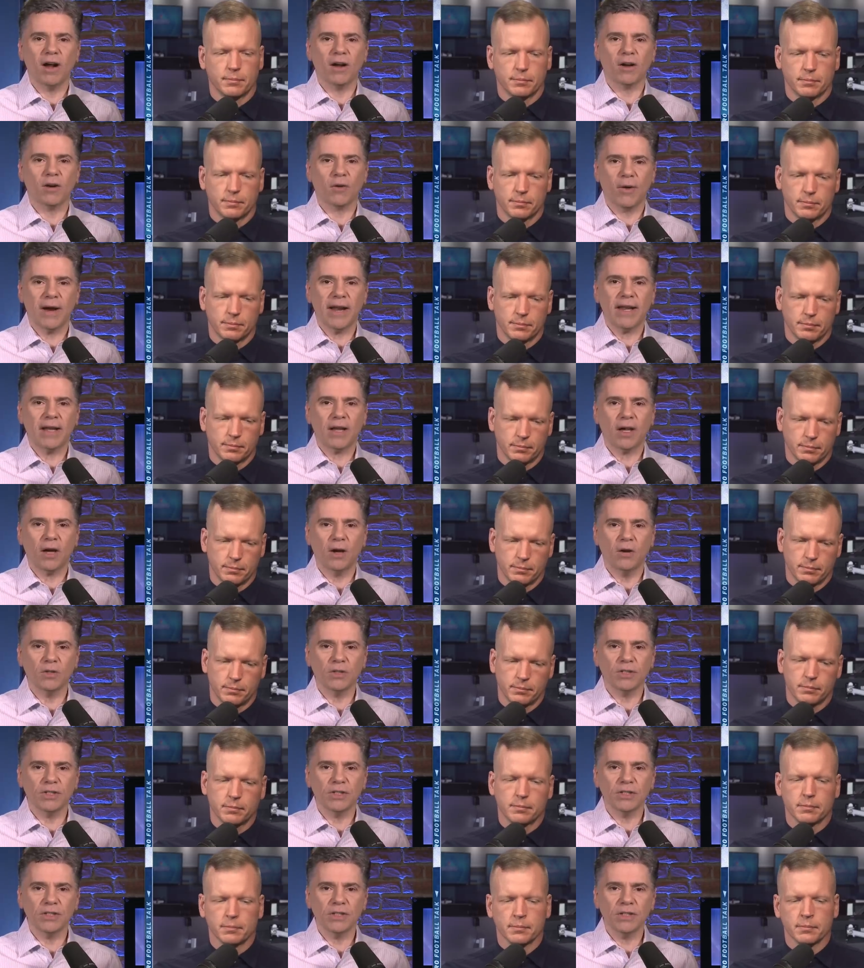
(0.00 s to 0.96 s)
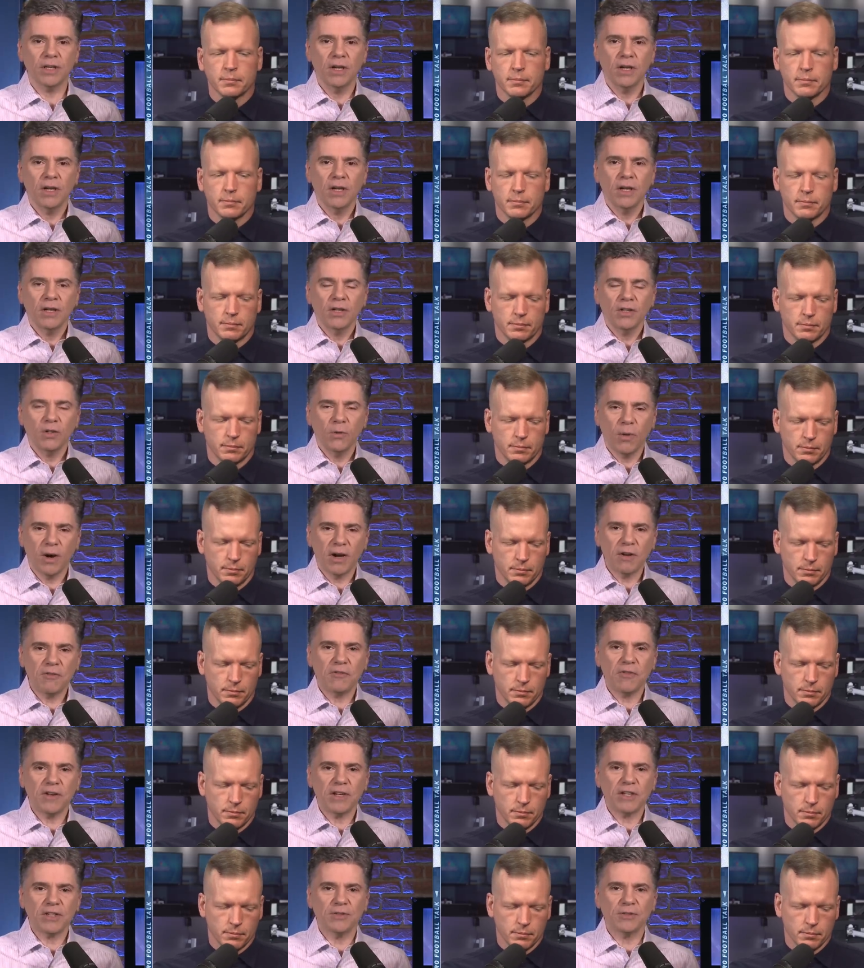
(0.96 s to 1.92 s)
Speaker 1: great coaches? You want to
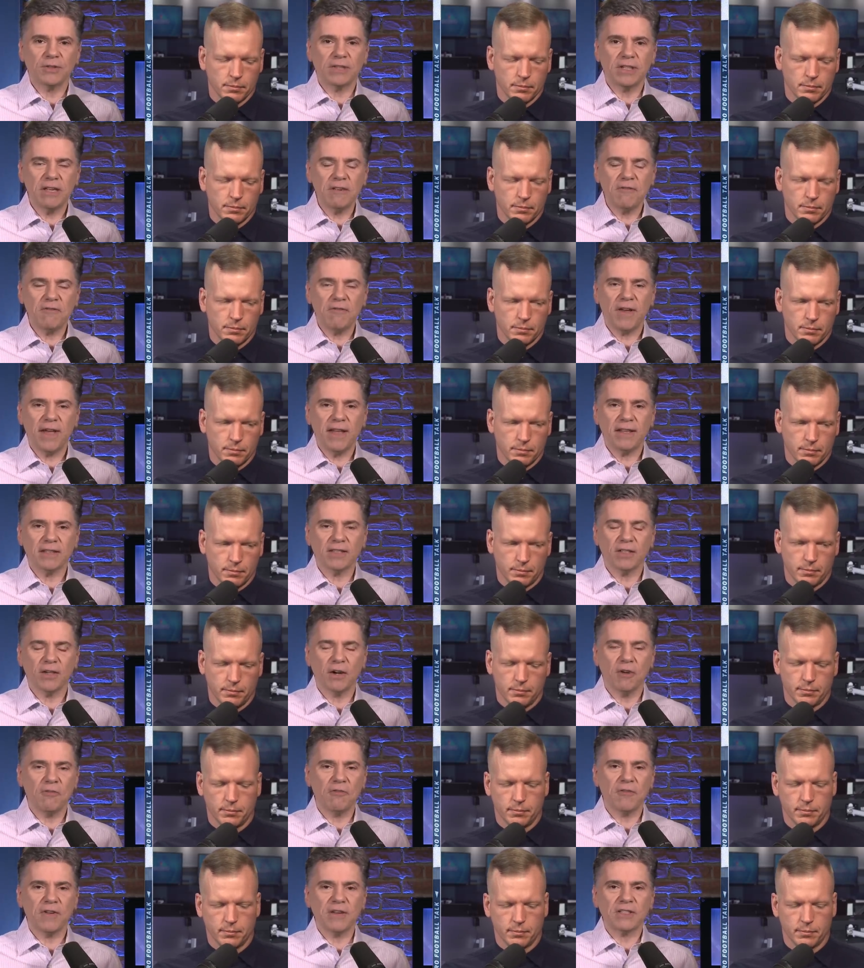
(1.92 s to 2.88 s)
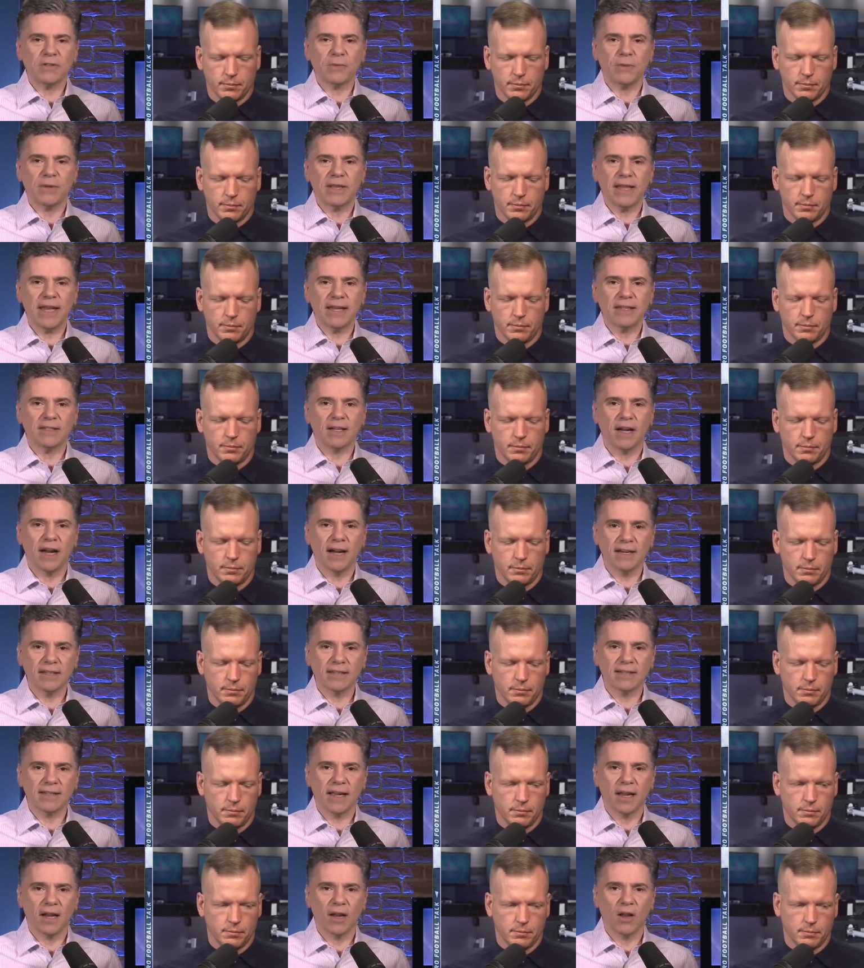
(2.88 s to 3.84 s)
fix your defense. You don't fix it with Ed
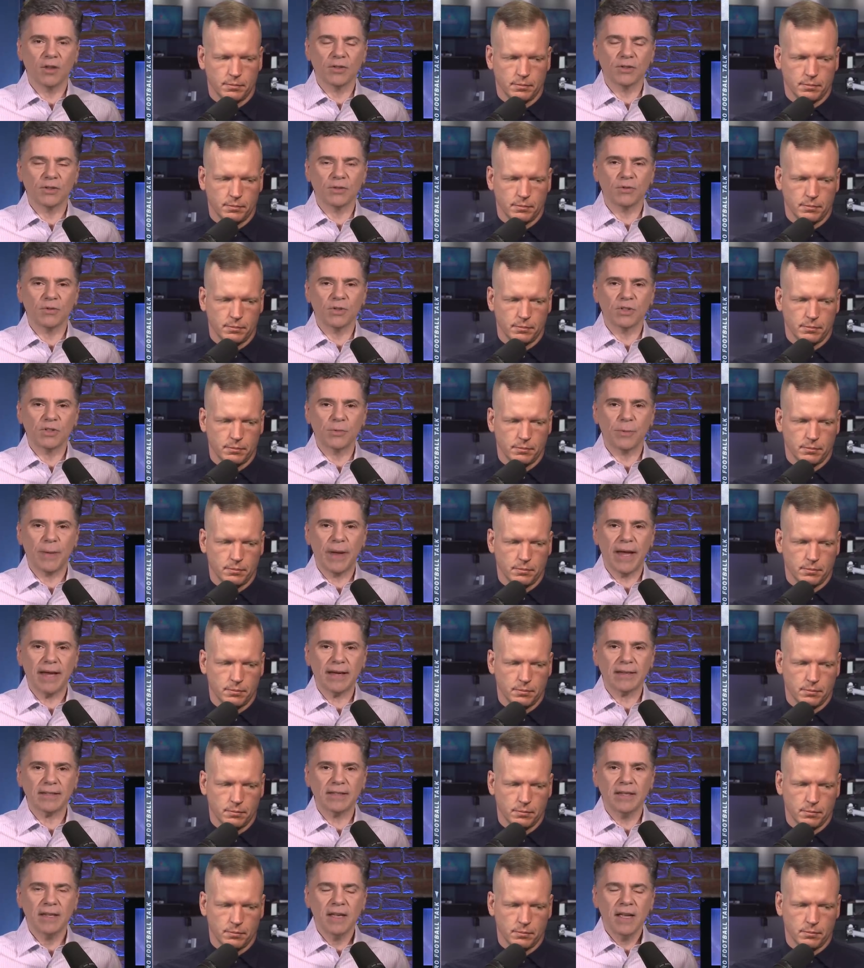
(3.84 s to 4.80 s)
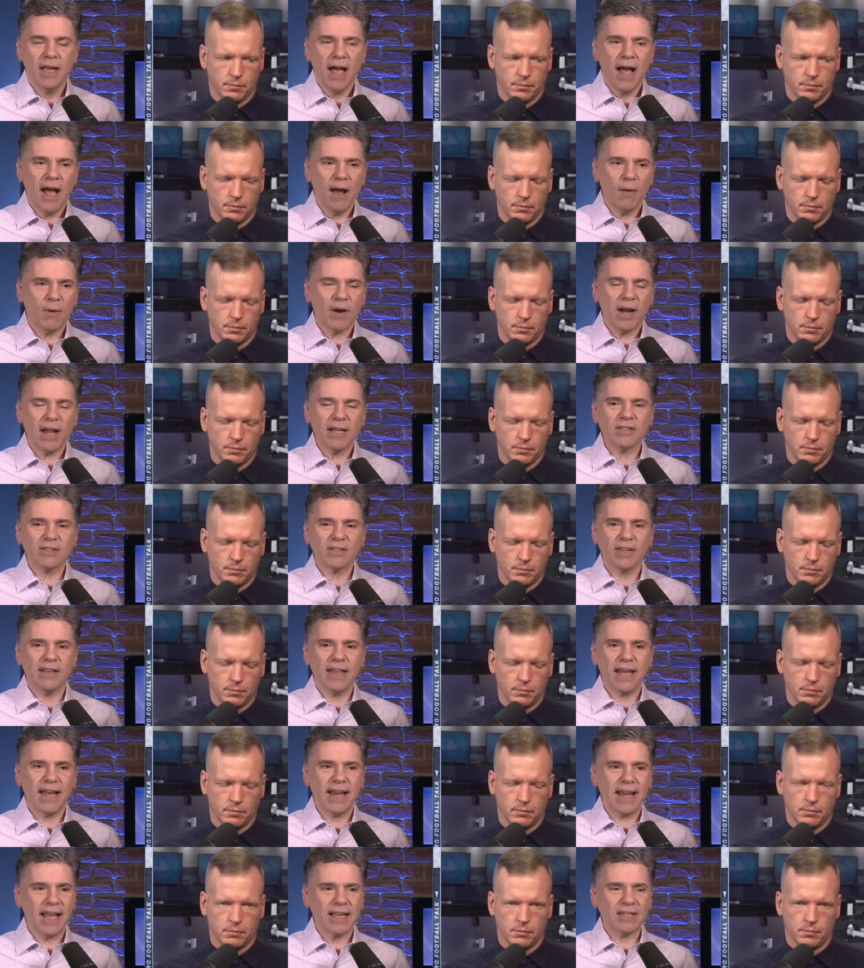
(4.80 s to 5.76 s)
Donatell. All due respect. I, when I saw
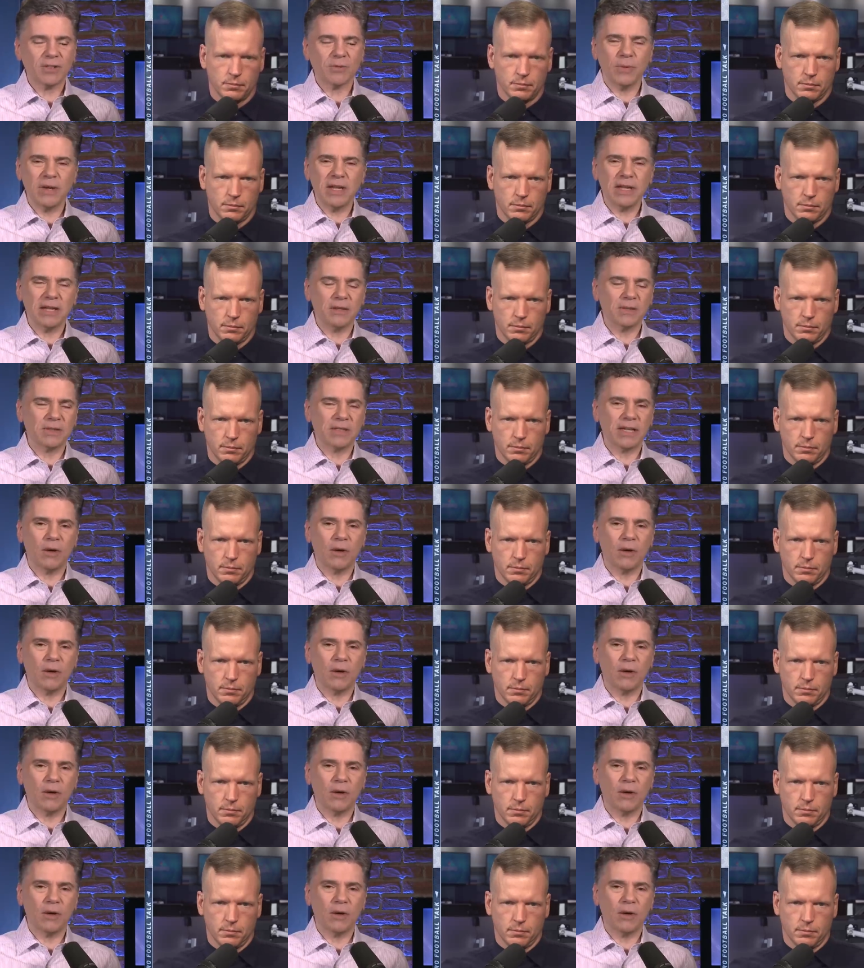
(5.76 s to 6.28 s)
that last week, I was like,